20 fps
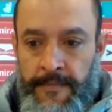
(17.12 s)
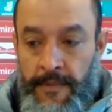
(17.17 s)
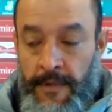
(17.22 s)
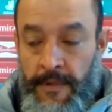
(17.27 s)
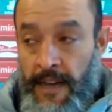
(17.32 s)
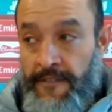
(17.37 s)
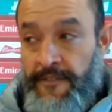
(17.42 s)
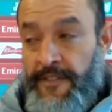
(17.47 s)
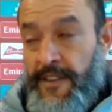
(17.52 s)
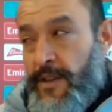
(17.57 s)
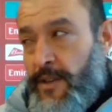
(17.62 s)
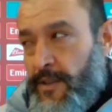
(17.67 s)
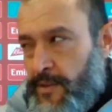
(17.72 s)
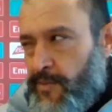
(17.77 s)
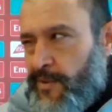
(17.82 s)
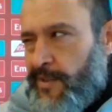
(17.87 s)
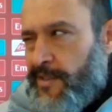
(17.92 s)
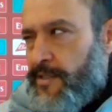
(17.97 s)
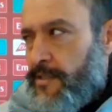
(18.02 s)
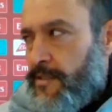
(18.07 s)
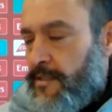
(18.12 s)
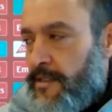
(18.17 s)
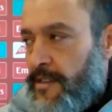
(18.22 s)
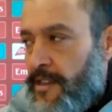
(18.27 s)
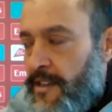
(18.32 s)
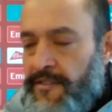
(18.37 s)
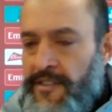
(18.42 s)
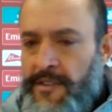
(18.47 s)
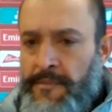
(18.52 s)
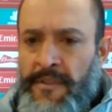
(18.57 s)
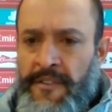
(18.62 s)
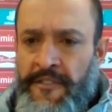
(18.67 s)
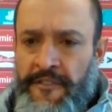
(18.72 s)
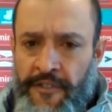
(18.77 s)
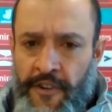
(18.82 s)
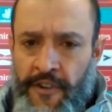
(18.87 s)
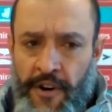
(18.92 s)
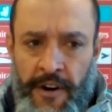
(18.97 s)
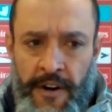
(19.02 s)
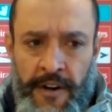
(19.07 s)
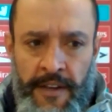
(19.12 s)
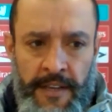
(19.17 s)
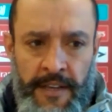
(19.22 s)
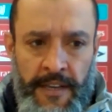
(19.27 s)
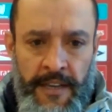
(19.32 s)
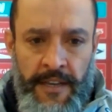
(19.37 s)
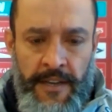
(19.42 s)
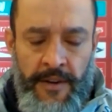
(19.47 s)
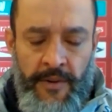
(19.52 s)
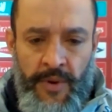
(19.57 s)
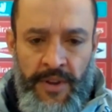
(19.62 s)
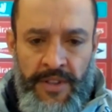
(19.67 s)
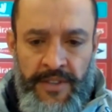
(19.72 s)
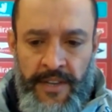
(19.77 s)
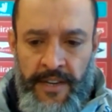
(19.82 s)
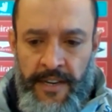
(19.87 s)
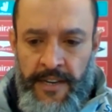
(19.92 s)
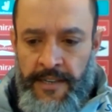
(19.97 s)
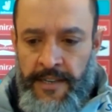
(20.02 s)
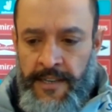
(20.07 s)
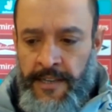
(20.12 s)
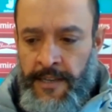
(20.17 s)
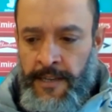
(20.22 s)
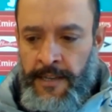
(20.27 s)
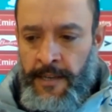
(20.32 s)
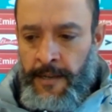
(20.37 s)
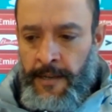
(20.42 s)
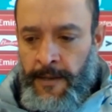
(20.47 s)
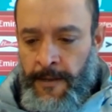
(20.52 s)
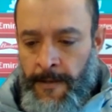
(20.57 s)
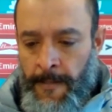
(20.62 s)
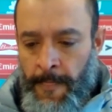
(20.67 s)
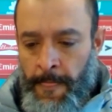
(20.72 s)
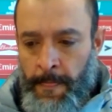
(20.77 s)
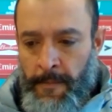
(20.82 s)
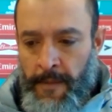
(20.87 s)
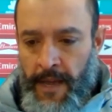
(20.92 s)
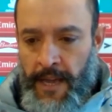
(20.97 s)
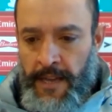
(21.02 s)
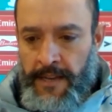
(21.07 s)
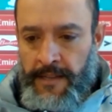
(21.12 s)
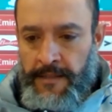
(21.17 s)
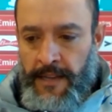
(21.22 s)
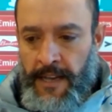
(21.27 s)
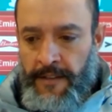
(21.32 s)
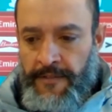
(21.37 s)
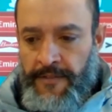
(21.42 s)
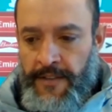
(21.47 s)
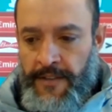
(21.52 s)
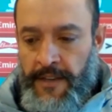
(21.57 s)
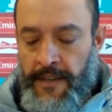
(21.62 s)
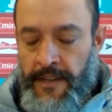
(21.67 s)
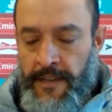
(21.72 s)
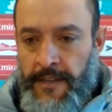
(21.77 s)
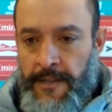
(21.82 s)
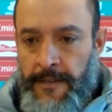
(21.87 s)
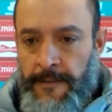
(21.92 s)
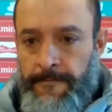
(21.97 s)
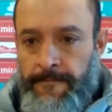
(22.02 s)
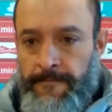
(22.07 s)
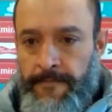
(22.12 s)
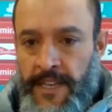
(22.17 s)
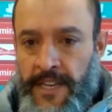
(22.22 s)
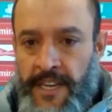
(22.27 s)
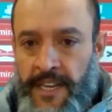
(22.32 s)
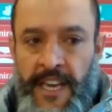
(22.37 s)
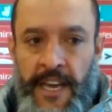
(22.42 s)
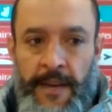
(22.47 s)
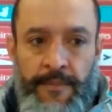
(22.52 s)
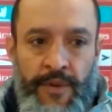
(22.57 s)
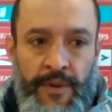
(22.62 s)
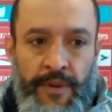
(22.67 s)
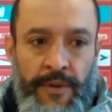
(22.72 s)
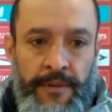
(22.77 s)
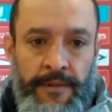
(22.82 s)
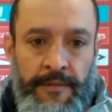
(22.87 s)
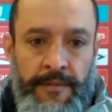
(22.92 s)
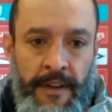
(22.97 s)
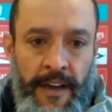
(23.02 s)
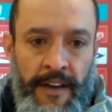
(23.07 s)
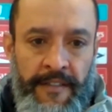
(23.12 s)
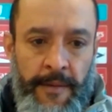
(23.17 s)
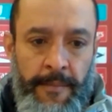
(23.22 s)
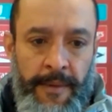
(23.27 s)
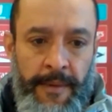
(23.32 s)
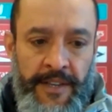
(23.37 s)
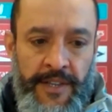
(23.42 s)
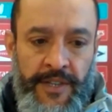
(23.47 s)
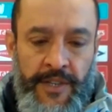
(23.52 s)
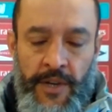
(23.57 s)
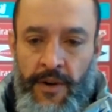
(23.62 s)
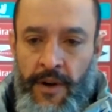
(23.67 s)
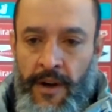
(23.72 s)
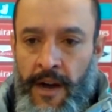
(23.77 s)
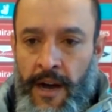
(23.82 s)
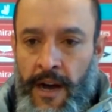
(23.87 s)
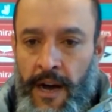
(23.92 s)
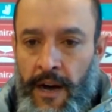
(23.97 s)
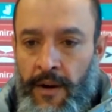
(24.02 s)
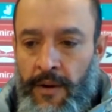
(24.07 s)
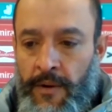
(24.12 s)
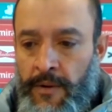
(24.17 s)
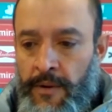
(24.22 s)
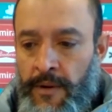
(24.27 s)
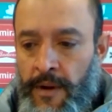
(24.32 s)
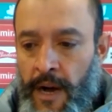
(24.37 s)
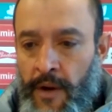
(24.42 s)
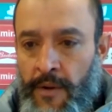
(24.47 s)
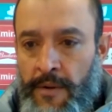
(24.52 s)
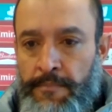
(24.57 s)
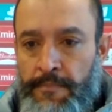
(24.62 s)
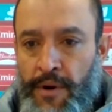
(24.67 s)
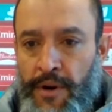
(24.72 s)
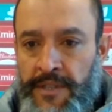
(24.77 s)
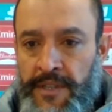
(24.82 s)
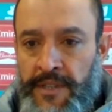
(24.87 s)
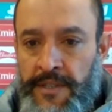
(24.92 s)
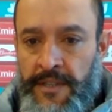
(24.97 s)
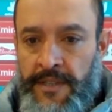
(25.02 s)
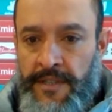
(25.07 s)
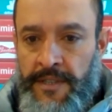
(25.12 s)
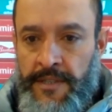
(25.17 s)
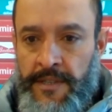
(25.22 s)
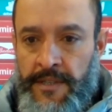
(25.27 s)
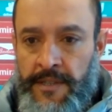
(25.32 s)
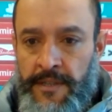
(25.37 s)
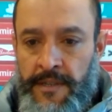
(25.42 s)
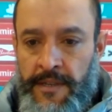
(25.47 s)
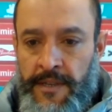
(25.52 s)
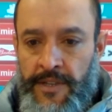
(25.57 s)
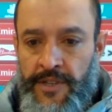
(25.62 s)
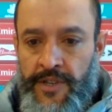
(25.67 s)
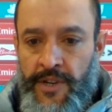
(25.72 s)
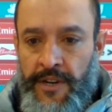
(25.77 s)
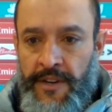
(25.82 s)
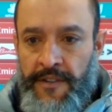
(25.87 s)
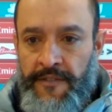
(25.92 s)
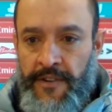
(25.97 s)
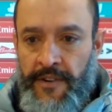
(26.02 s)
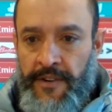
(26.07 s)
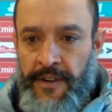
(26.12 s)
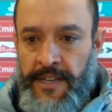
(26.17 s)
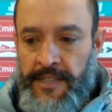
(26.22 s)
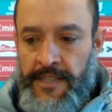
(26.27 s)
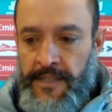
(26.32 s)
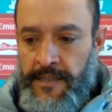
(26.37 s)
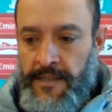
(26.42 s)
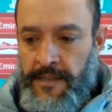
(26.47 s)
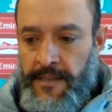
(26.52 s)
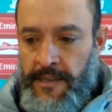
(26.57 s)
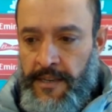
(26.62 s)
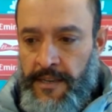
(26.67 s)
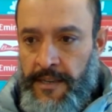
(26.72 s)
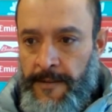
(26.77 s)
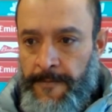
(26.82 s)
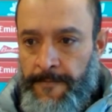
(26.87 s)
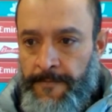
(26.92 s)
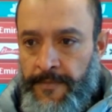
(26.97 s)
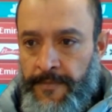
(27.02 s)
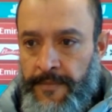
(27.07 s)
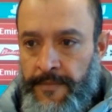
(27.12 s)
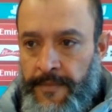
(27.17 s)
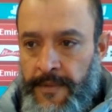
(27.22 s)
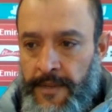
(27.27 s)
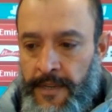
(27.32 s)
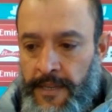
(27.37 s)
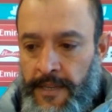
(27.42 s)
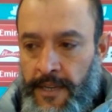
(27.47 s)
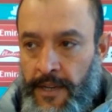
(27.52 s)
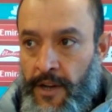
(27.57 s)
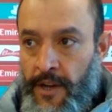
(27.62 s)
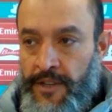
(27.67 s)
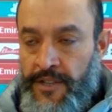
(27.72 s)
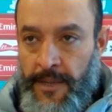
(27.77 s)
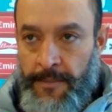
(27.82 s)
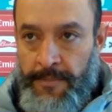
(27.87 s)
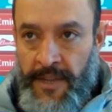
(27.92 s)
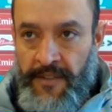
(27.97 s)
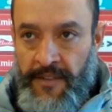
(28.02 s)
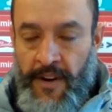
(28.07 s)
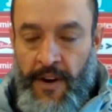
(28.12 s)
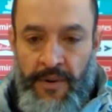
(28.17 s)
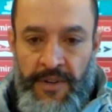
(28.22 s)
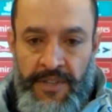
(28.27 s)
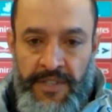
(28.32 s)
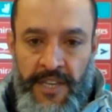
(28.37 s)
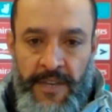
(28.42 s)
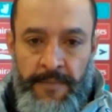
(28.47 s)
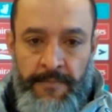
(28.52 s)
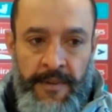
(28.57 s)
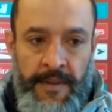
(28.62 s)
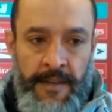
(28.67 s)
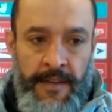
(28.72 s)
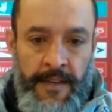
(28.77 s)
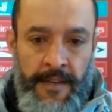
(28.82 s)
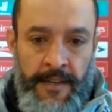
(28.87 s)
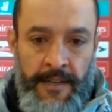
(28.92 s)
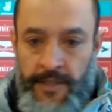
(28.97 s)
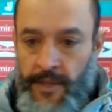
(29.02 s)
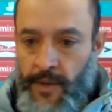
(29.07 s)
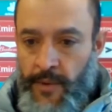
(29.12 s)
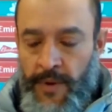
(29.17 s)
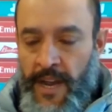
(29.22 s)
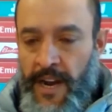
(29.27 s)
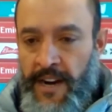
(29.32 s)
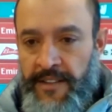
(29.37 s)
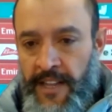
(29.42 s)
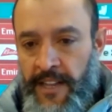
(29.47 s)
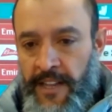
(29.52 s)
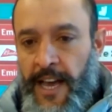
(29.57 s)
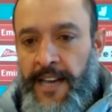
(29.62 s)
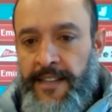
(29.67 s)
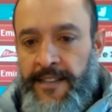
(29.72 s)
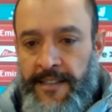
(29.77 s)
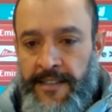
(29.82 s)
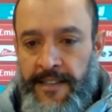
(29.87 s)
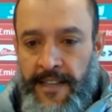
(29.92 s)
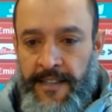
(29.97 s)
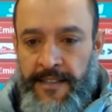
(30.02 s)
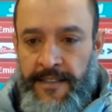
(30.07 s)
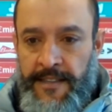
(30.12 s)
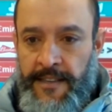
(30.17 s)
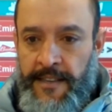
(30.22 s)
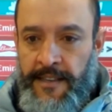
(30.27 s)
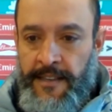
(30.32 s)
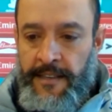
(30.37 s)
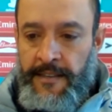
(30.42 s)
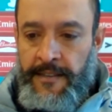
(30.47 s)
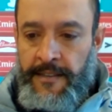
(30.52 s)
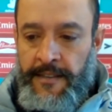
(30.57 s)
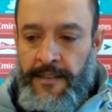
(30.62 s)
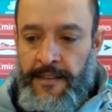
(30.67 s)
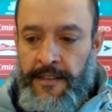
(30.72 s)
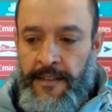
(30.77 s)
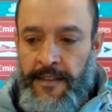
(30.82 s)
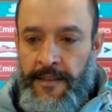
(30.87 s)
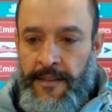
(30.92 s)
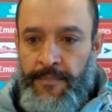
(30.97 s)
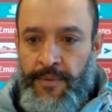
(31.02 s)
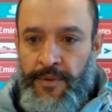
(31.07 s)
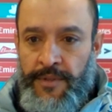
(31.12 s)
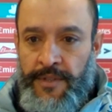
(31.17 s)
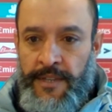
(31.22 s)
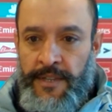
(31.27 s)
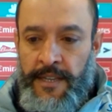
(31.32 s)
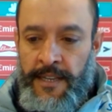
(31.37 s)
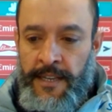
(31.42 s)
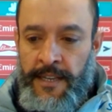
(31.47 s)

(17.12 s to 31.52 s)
I think it was even before he returned, and I think in the game everybody saw how important is Johnny for us, the concept of our team. So we are delighted that he put